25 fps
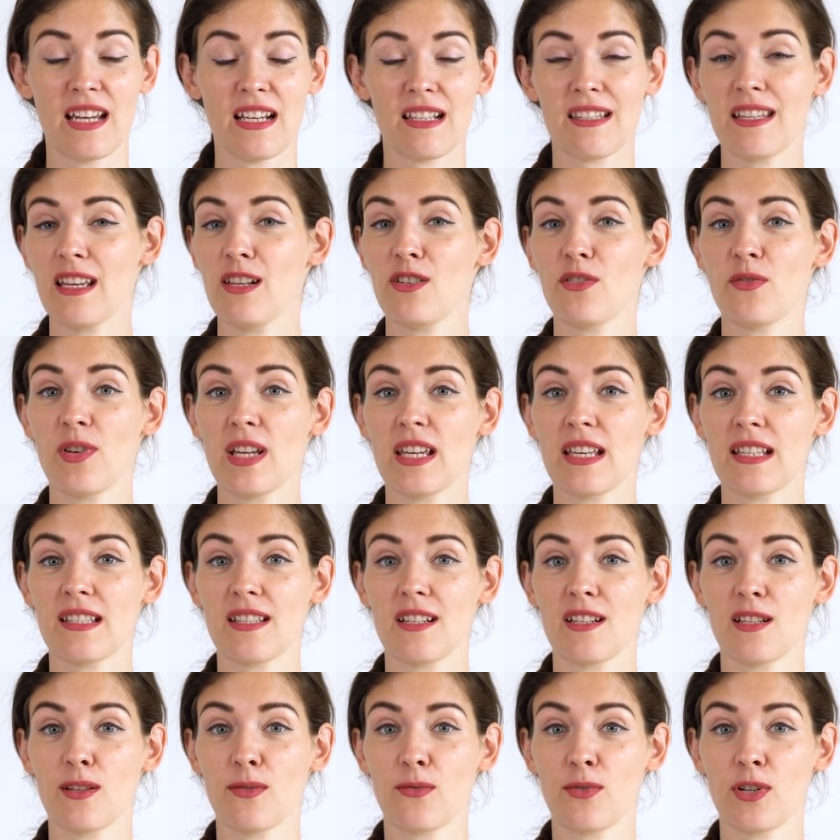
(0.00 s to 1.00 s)
Tailoring is
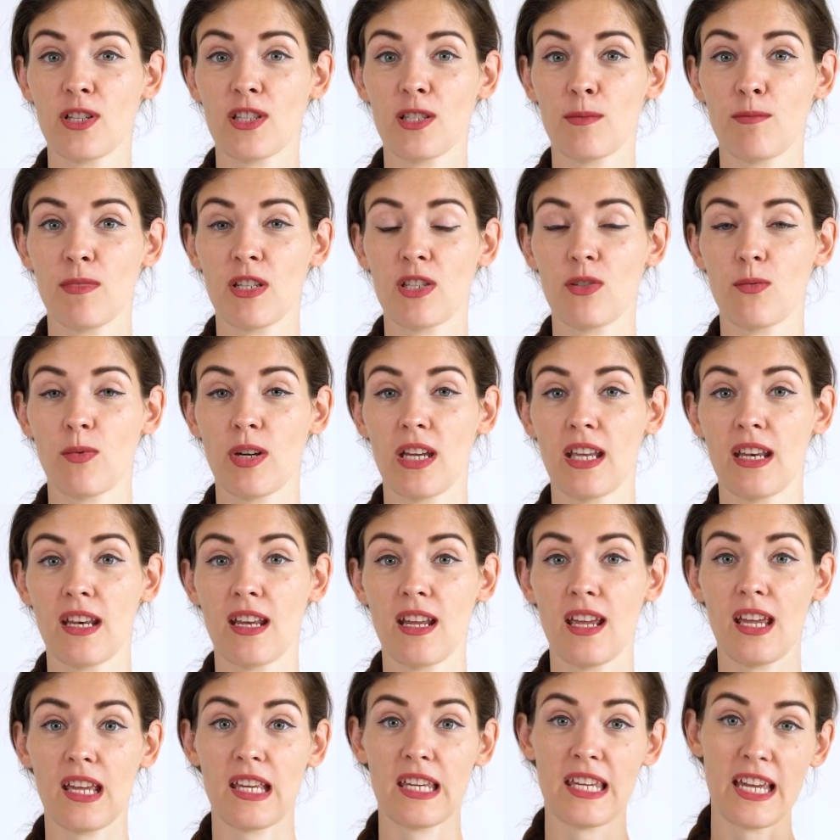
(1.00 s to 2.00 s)
the difference
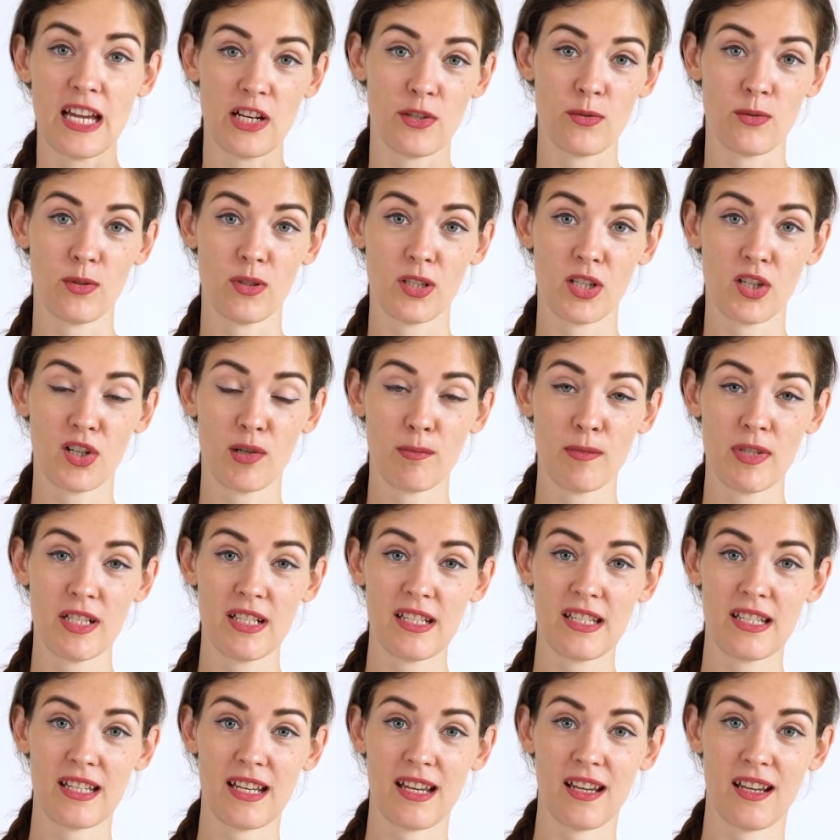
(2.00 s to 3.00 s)
between a casual
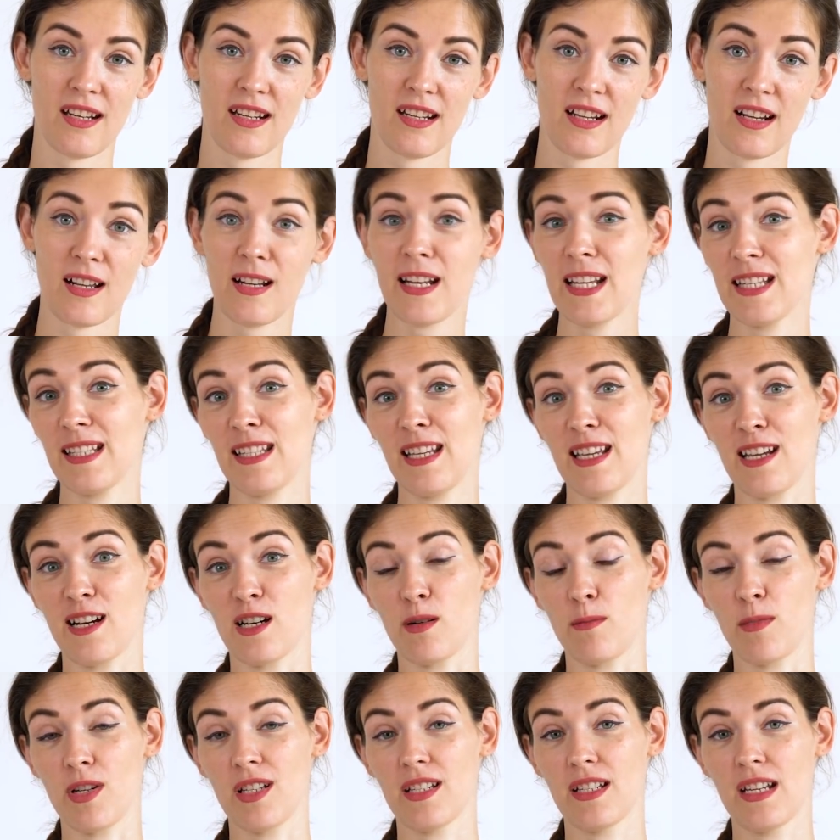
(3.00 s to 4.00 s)
garment and a classy
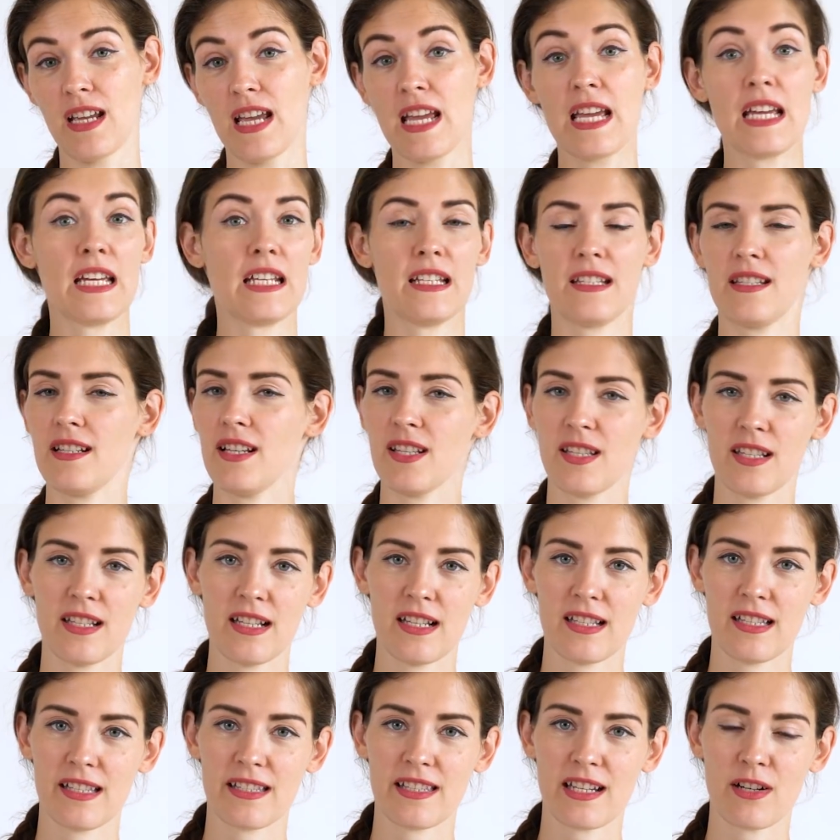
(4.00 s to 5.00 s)
garment. It doesn't
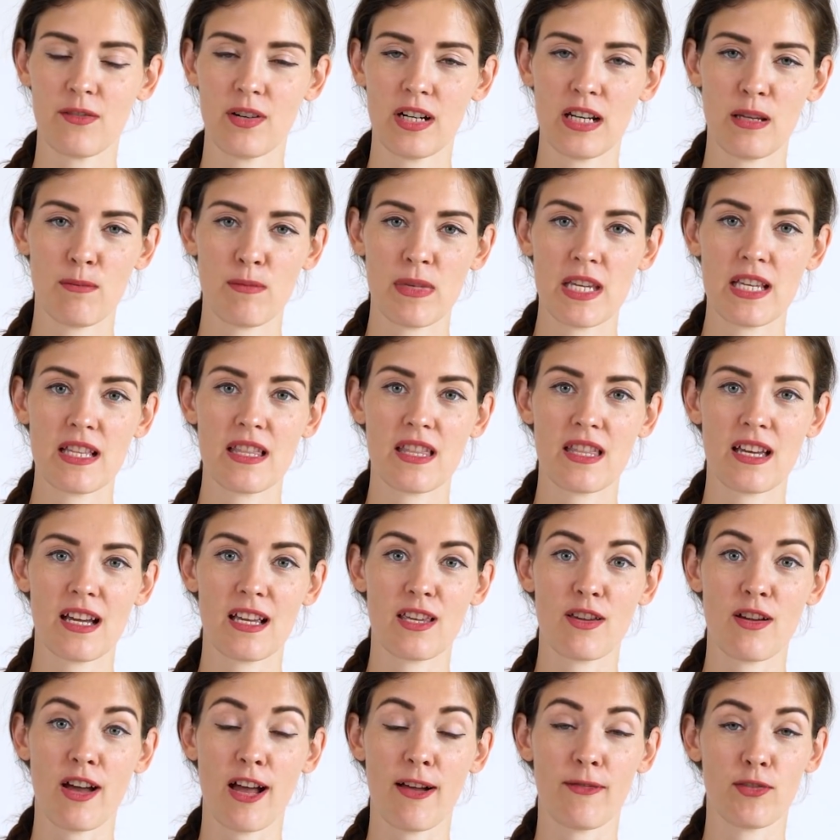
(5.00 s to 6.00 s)
necessarily mean that
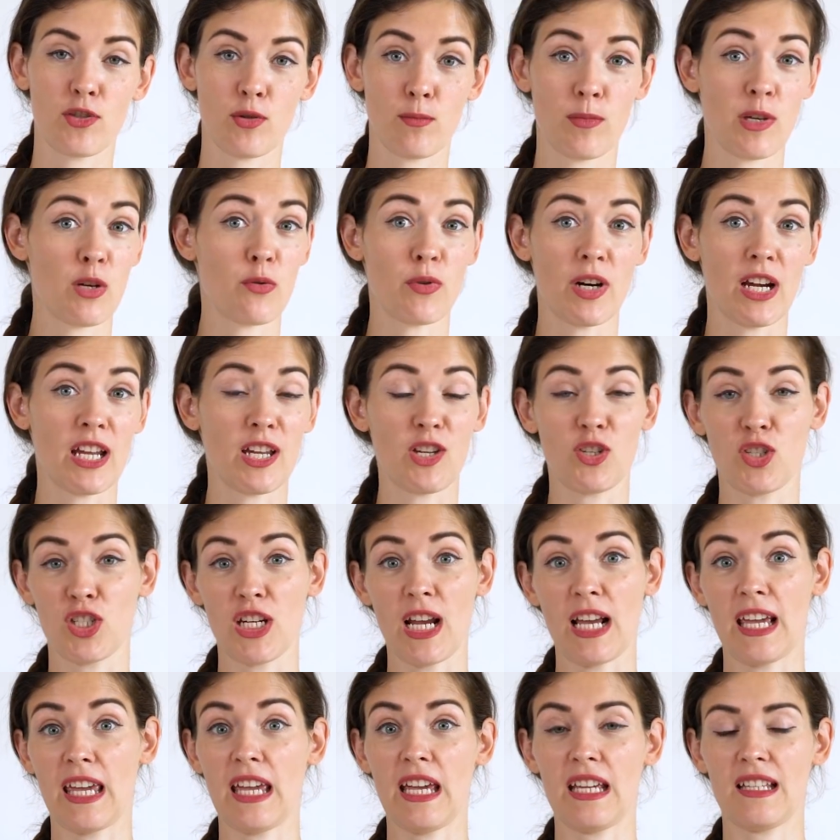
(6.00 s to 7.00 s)
you have to be wearing a
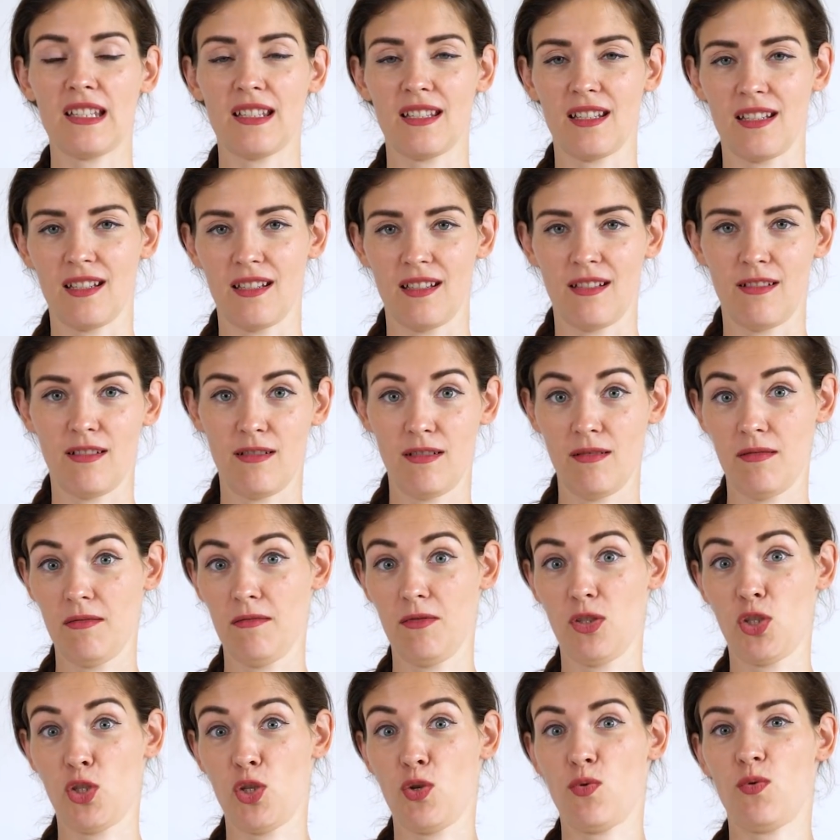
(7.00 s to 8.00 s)
jacket, a
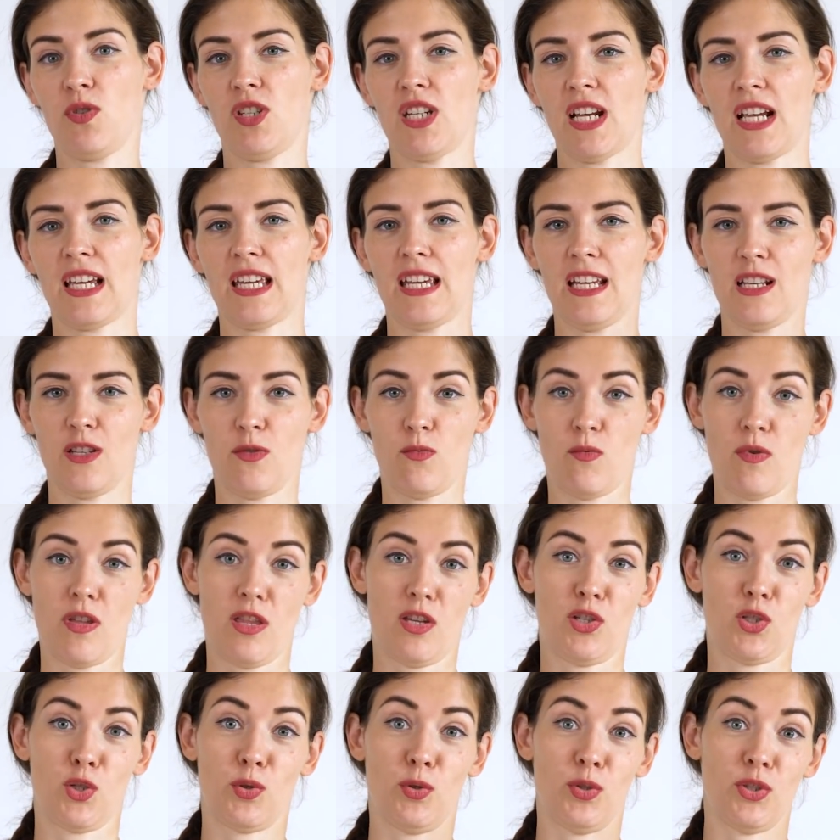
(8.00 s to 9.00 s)
suit jacket
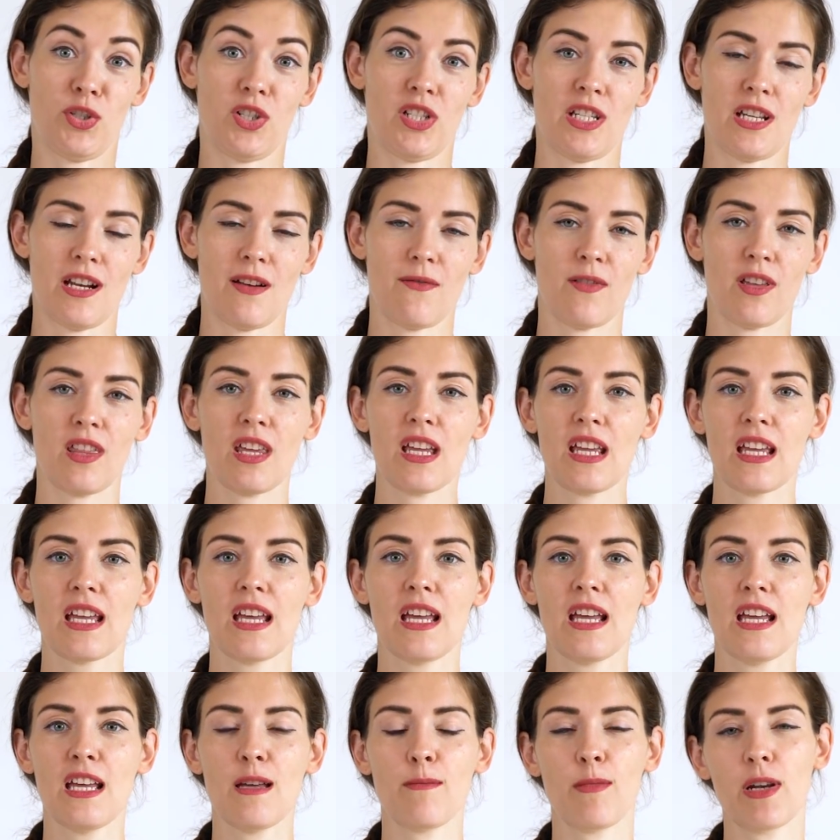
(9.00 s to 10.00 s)
with shoulders and everything,
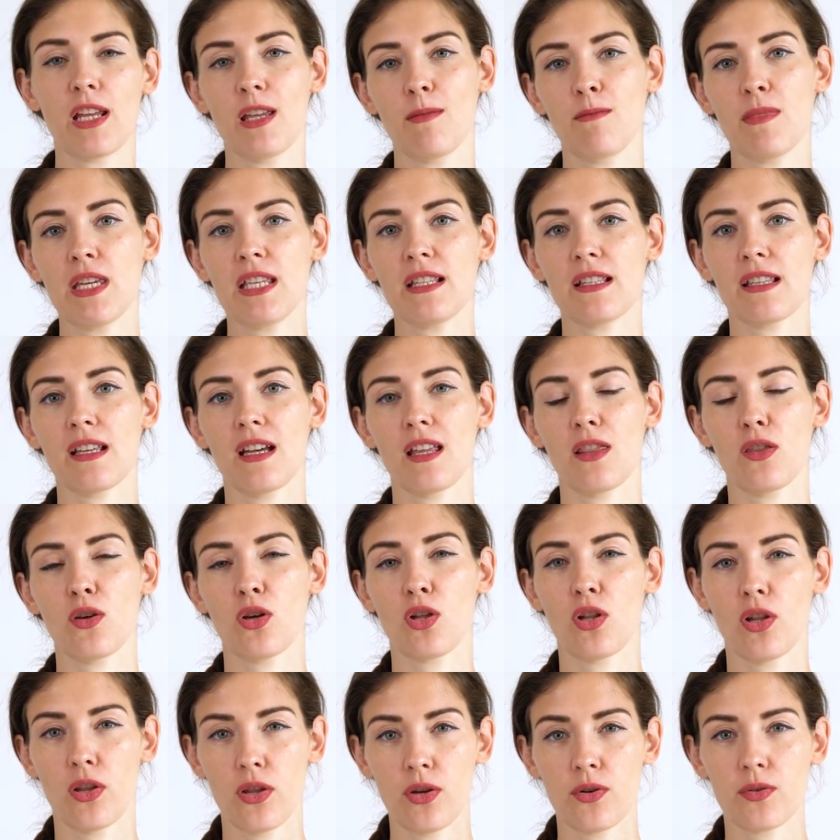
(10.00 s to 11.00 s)
but it means that the
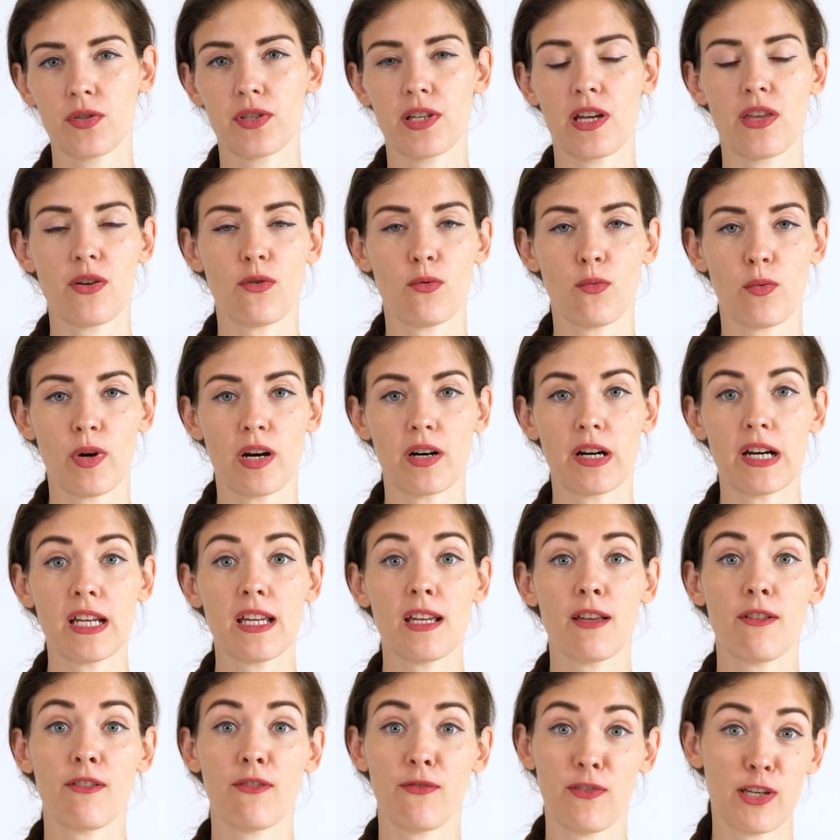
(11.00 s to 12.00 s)
clothes that you're
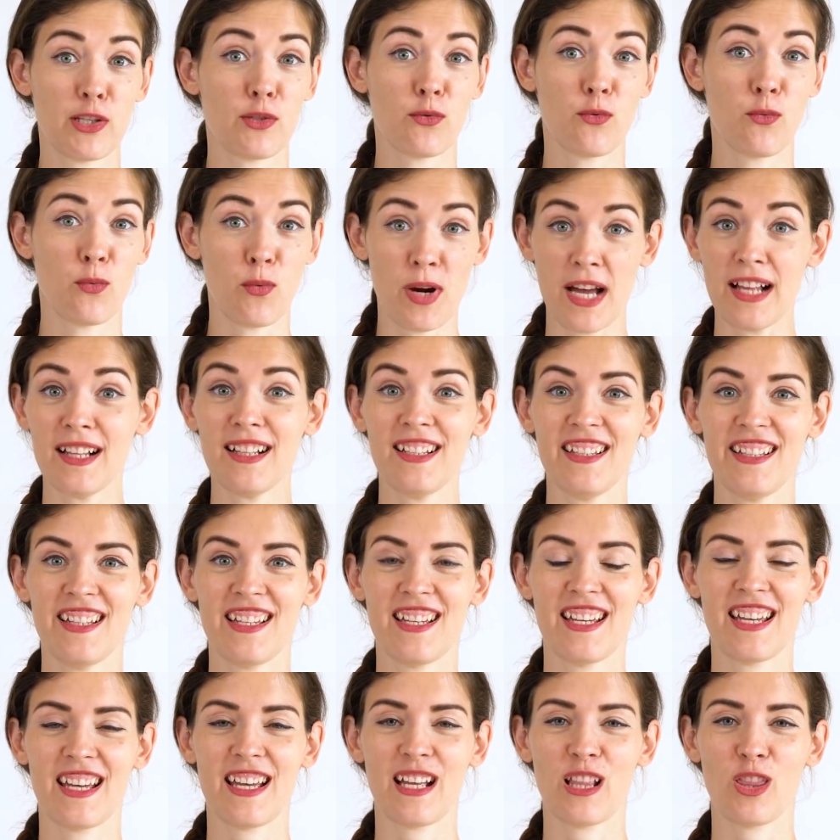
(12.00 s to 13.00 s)
wearing fit well
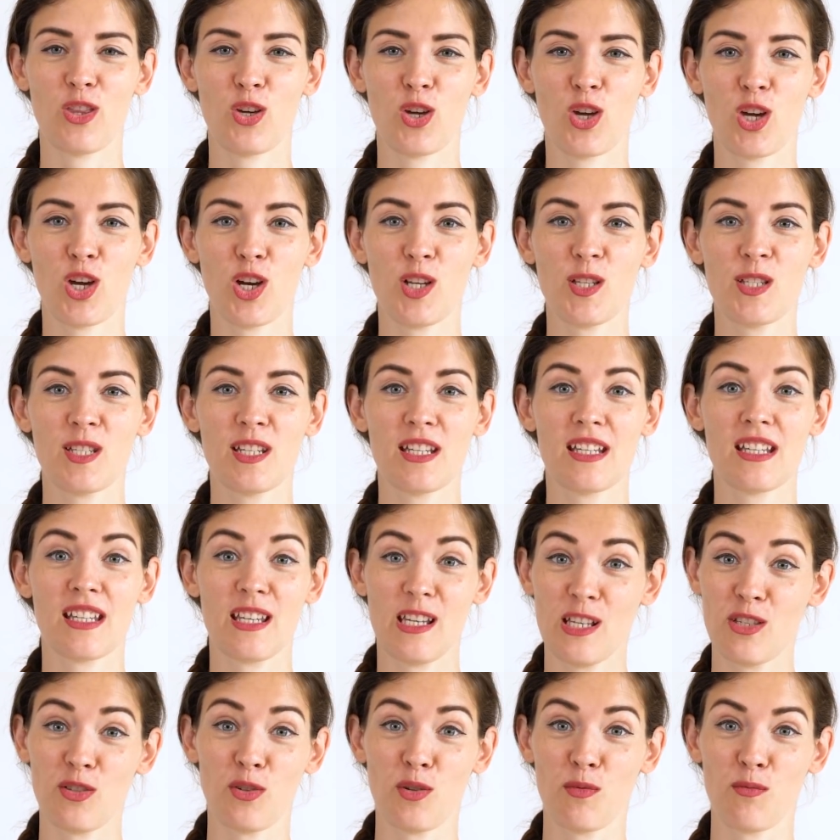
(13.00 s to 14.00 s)
and the cut
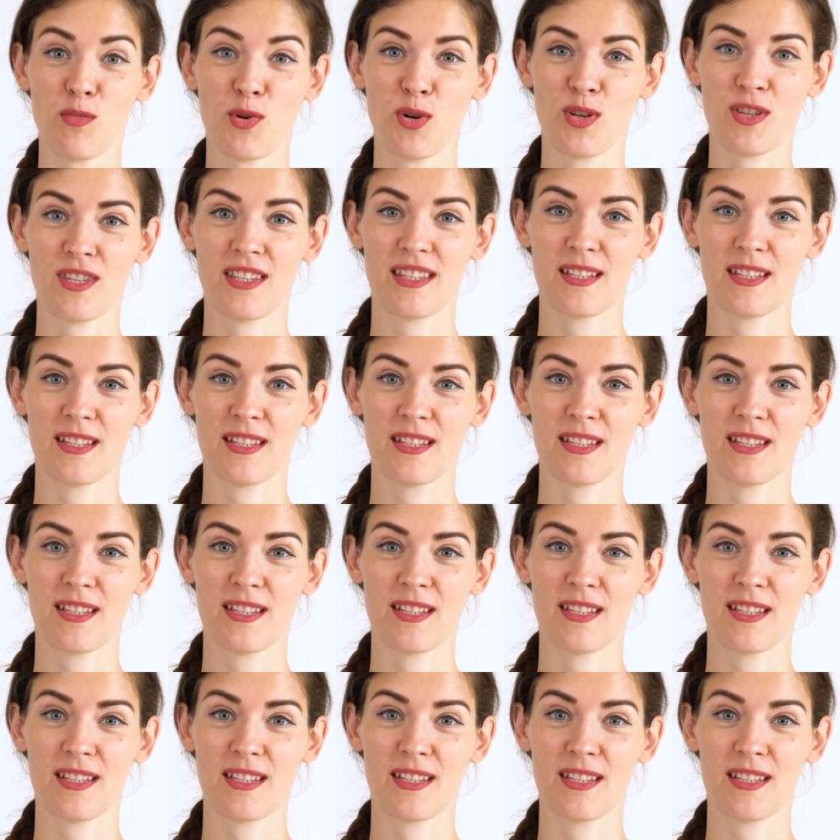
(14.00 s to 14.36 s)
is on point.